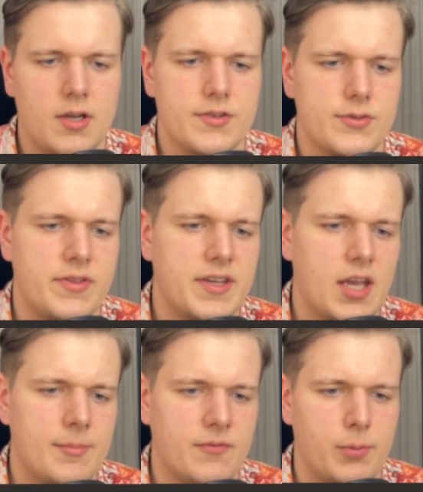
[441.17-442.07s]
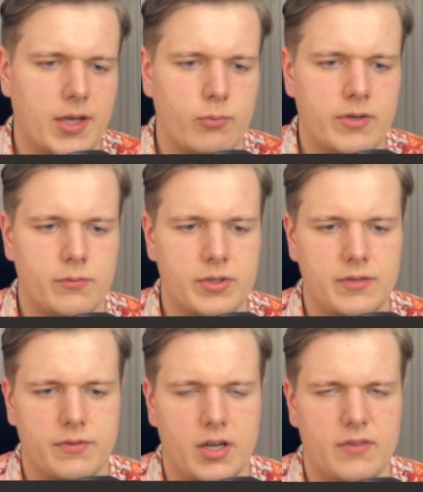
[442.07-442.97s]
So in the game, if black went for
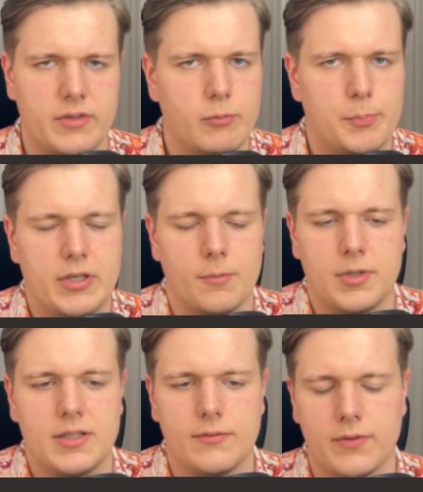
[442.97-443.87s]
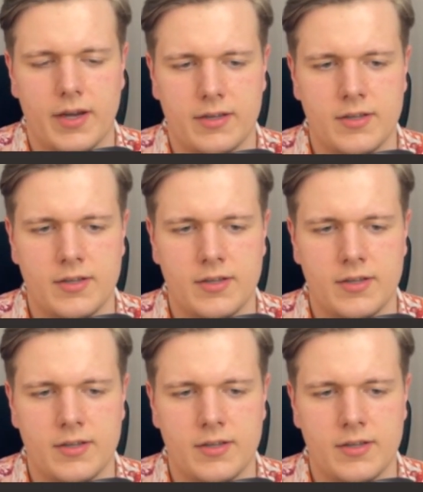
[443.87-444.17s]
d5, he would be completely fine,